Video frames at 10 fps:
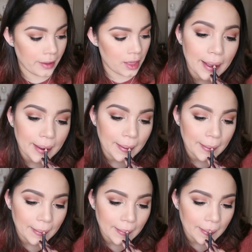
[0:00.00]

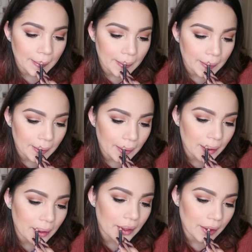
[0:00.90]

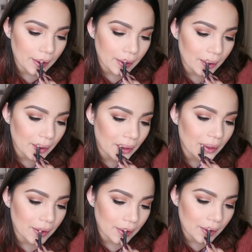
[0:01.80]

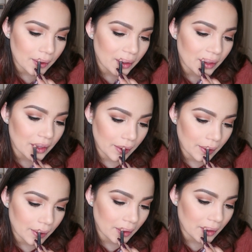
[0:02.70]

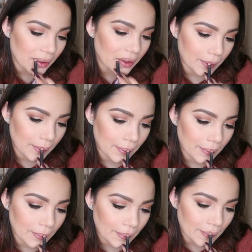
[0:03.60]

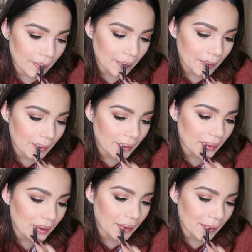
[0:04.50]

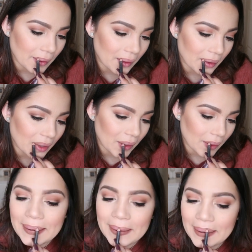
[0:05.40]

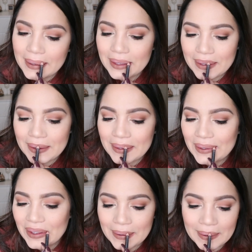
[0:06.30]

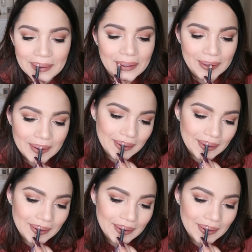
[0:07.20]
No one is speaking in this clip.